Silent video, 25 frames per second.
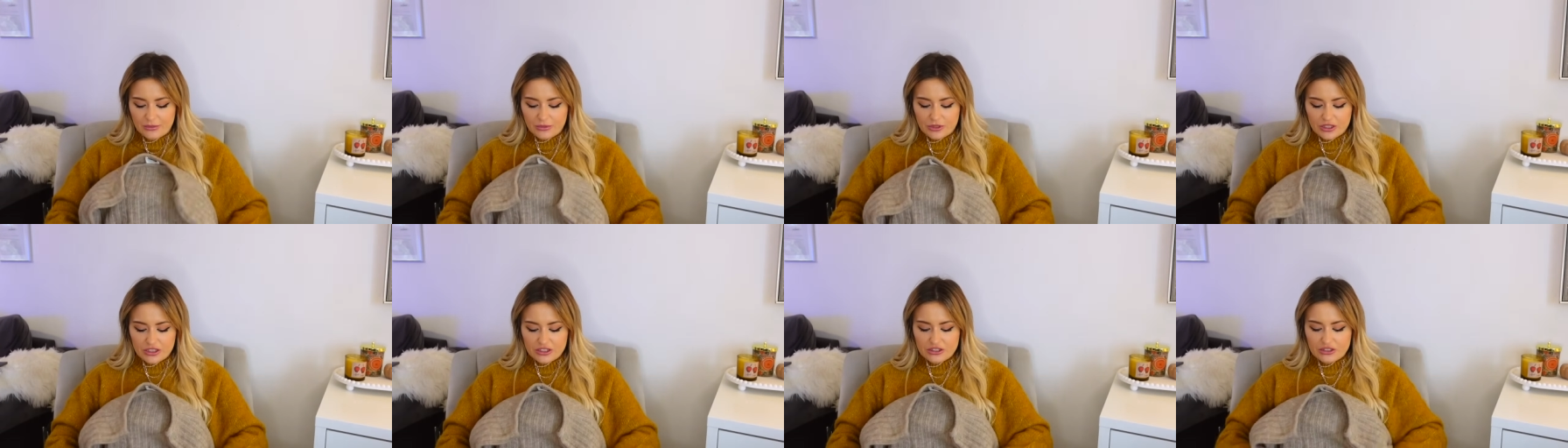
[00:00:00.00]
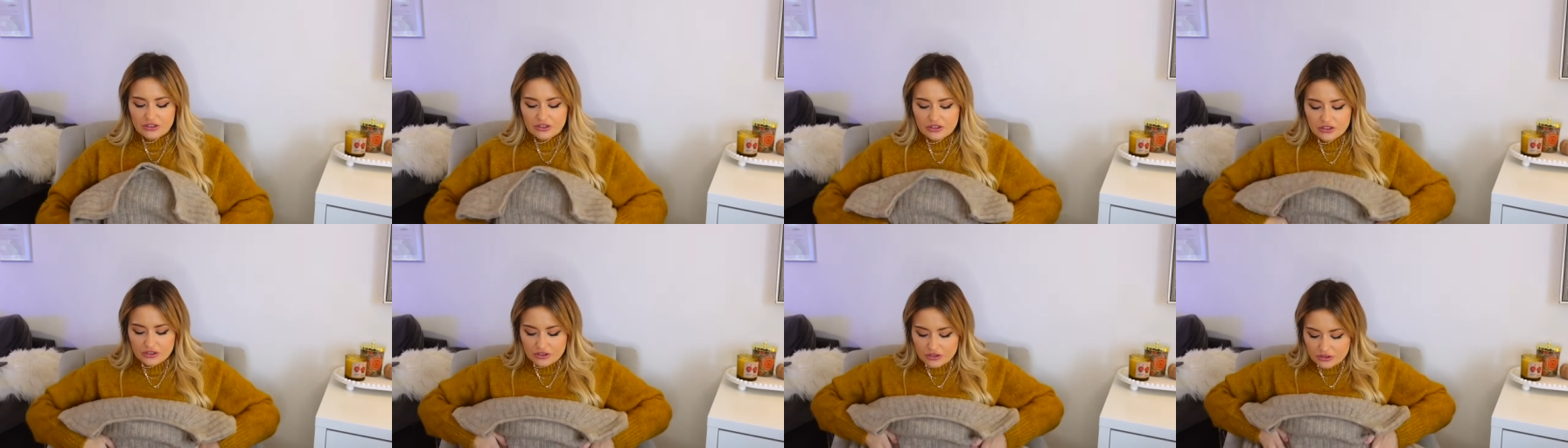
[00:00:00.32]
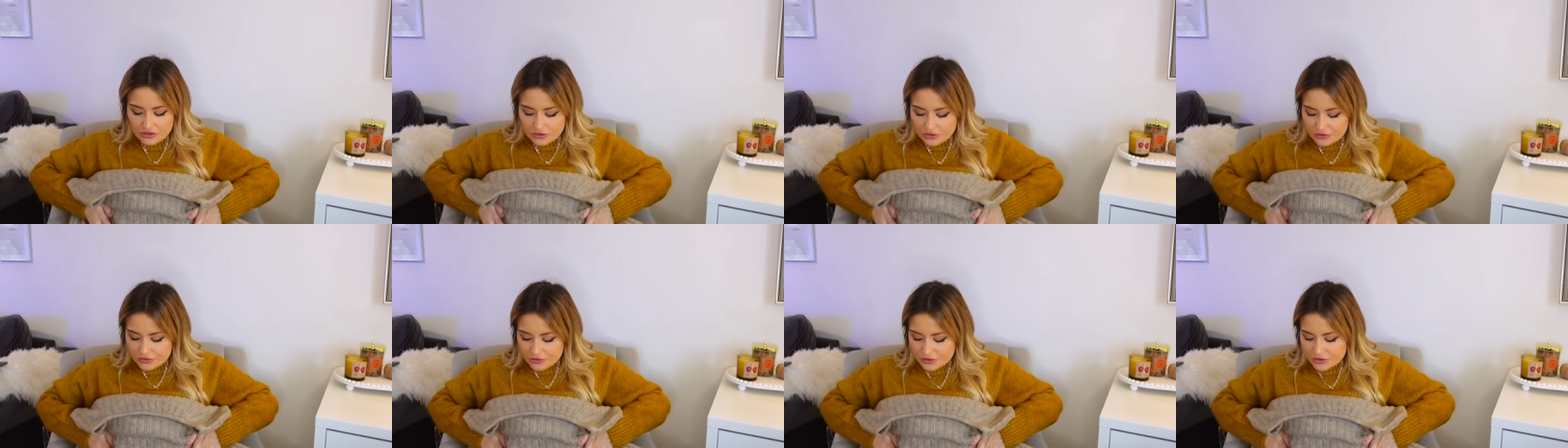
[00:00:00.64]
but it does sort
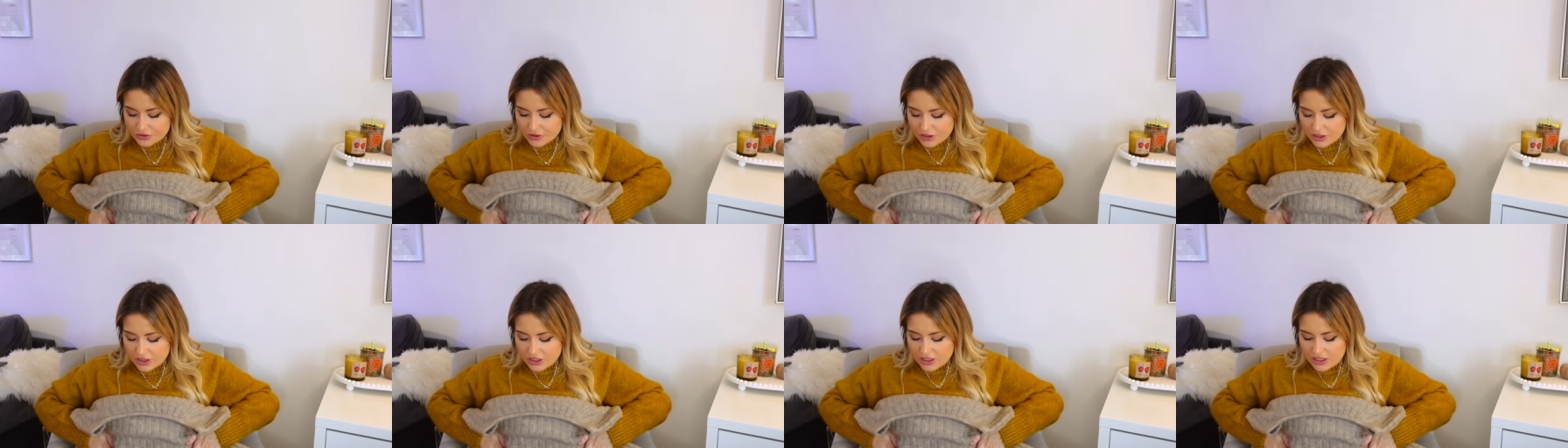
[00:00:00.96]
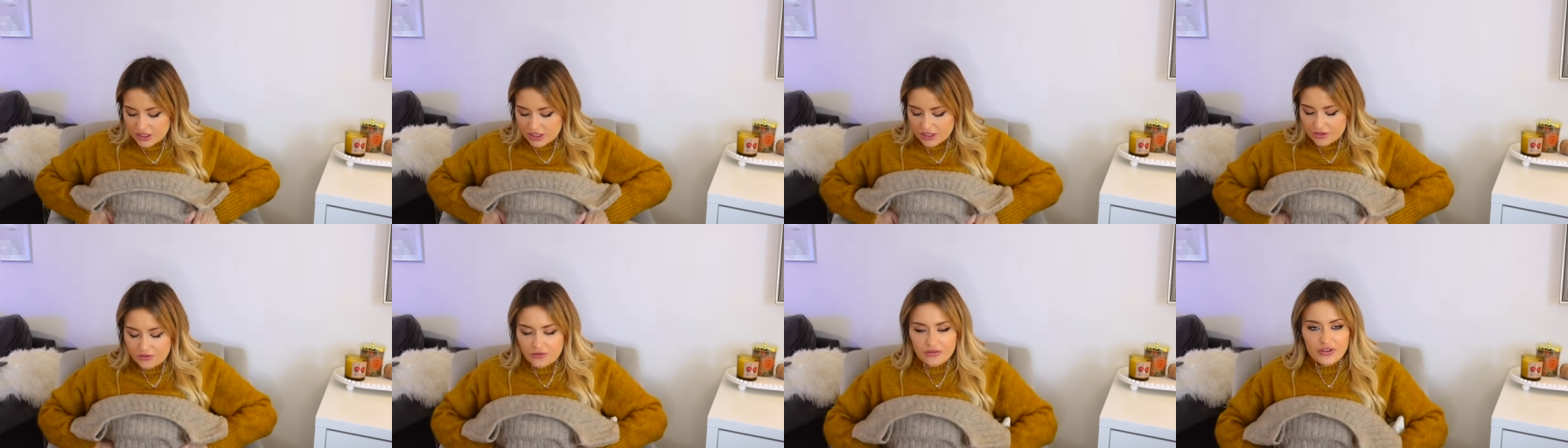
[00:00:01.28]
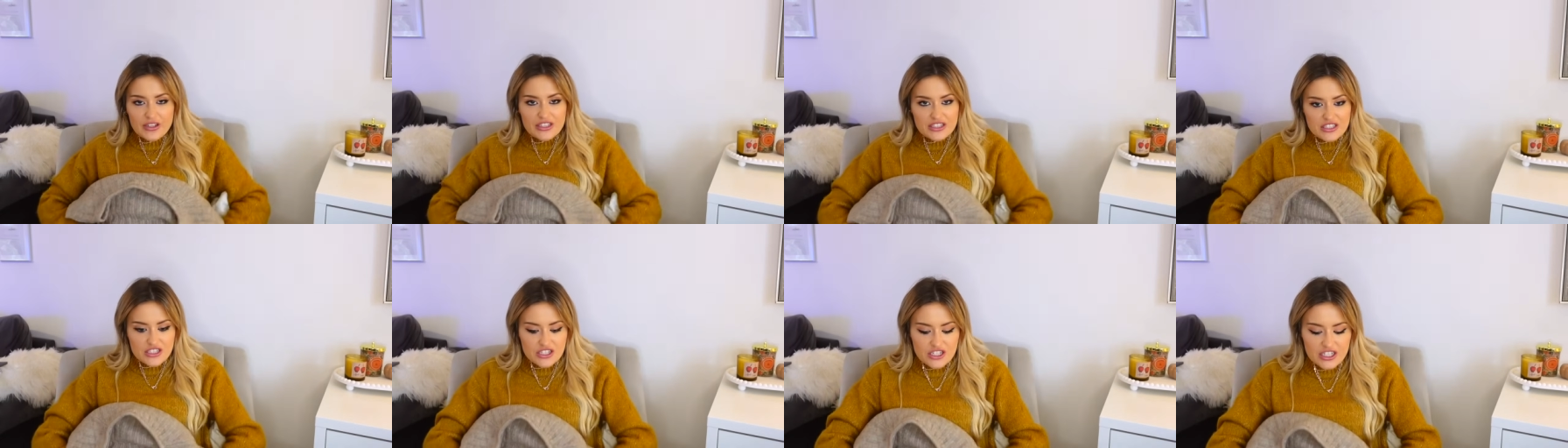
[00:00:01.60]
of
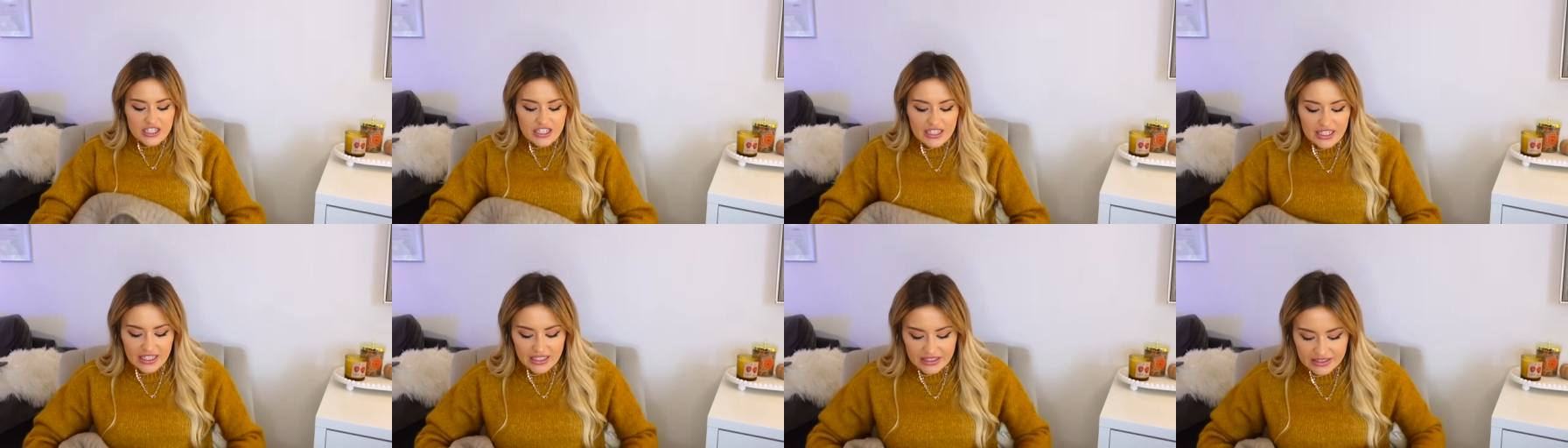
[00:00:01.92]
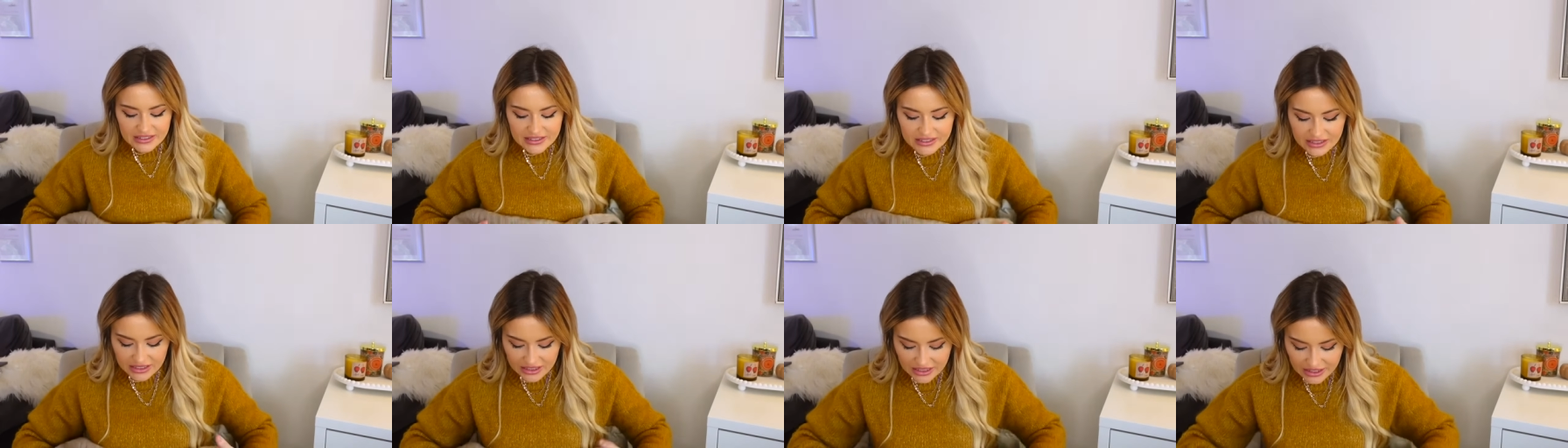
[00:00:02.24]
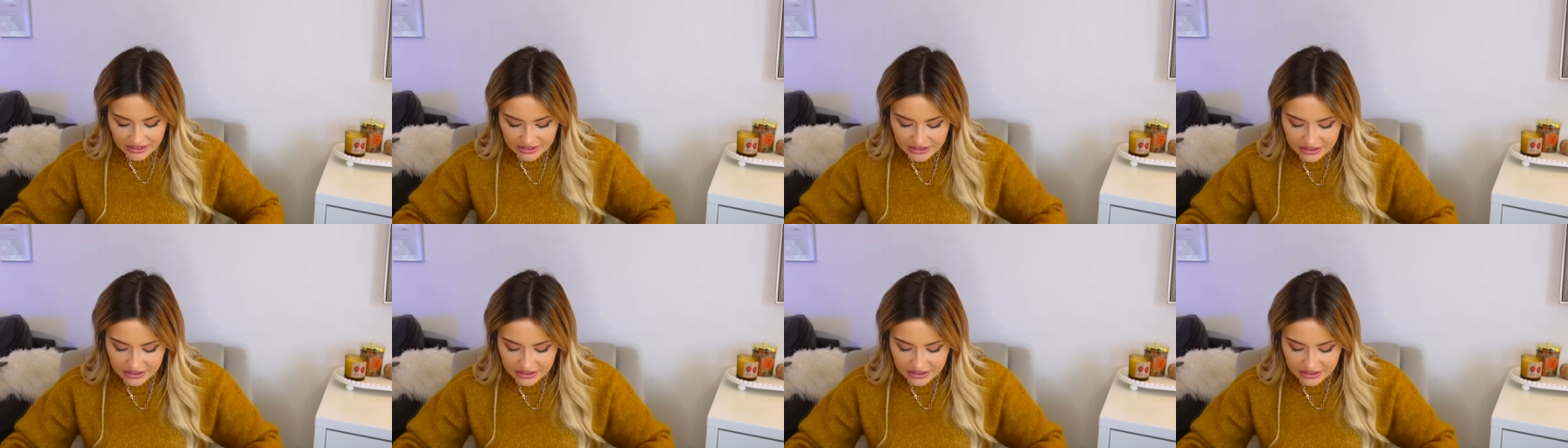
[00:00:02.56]
fit to you nicely.